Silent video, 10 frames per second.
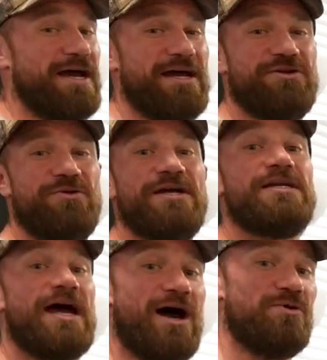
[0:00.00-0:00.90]
I had no
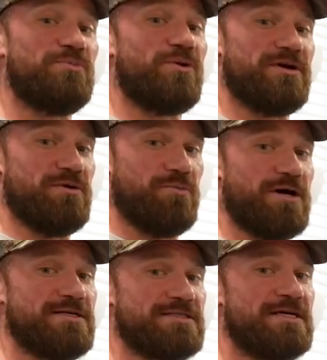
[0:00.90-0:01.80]
idea how important it
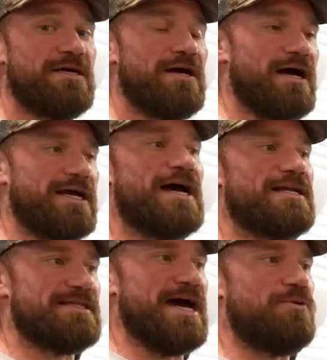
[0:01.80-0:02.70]
was. I kind
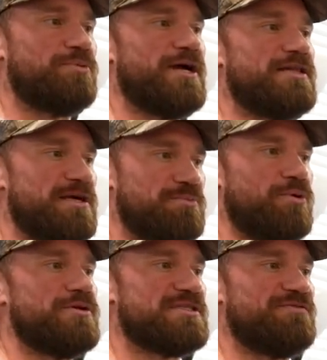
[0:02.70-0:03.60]
of downplayed the
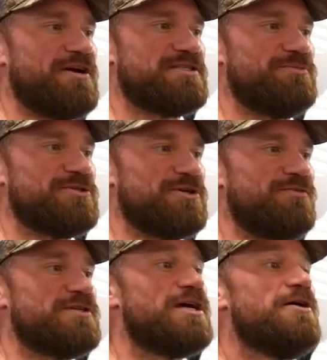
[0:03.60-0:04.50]
importance of customer
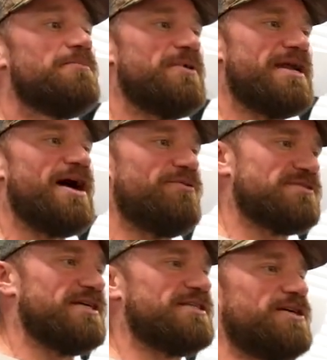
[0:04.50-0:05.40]
service. But now,
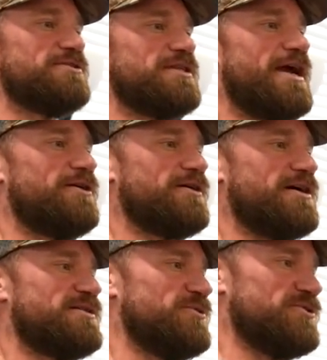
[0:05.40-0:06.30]
six years later, customer